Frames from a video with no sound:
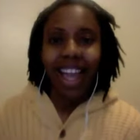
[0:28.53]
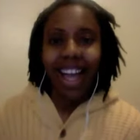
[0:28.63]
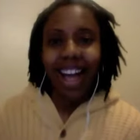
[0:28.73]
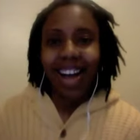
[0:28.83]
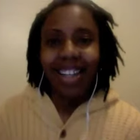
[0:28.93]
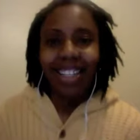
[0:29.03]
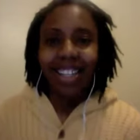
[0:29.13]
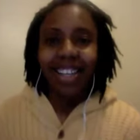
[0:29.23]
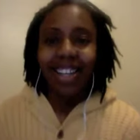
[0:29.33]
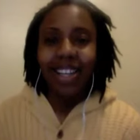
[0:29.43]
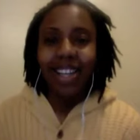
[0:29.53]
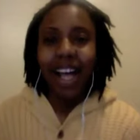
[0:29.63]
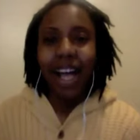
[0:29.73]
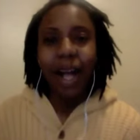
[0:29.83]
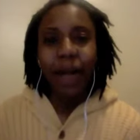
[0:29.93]
Also,
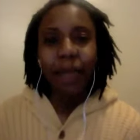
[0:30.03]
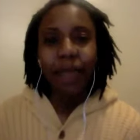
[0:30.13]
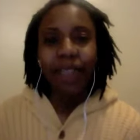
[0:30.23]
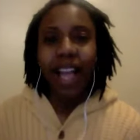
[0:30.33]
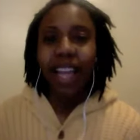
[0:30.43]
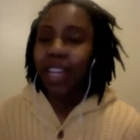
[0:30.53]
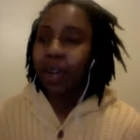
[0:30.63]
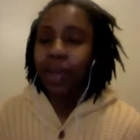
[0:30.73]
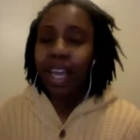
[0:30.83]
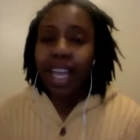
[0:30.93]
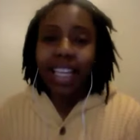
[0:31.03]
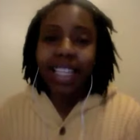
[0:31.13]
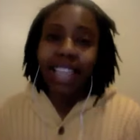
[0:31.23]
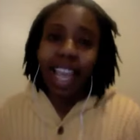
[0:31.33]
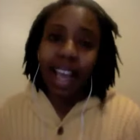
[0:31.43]
um, a little bit
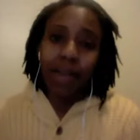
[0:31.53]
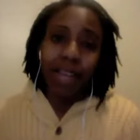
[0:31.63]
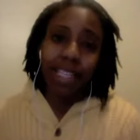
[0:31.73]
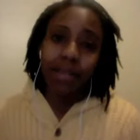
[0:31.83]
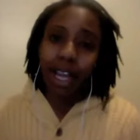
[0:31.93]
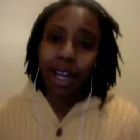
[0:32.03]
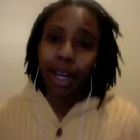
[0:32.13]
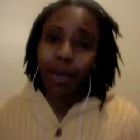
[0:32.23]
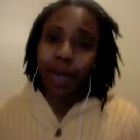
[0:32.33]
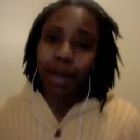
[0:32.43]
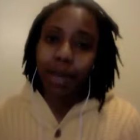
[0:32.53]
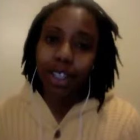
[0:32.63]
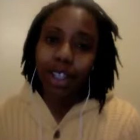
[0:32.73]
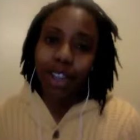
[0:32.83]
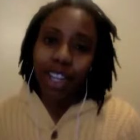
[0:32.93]
down because I'm not going to be able to
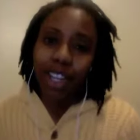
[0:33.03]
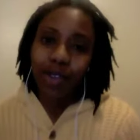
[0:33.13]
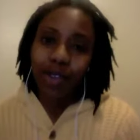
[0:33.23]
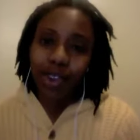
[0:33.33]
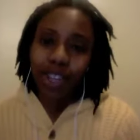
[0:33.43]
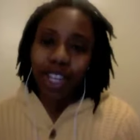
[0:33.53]
journey over